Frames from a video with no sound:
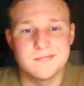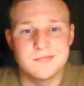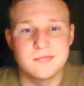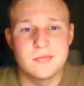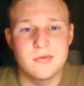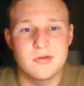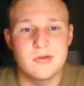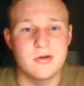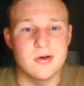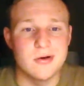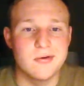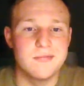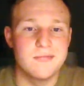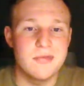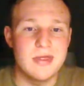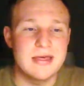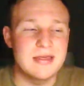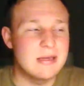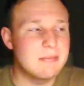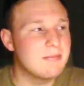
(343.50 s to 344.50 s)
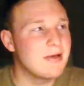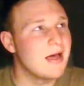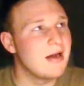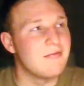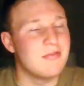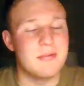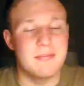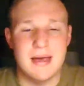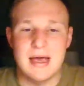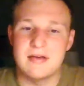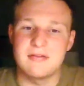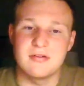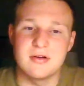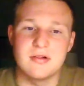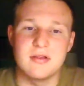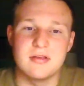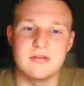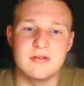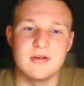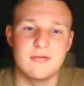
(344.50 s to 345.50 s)
So they keep kind of the master
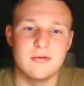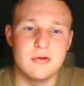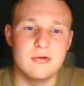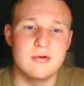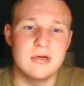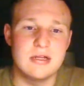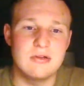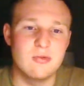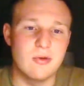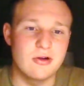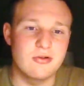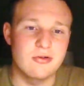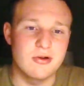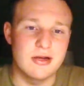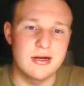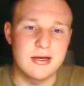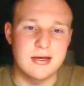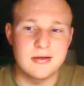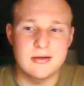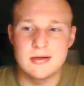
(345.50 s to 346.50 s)
list of who needs what training.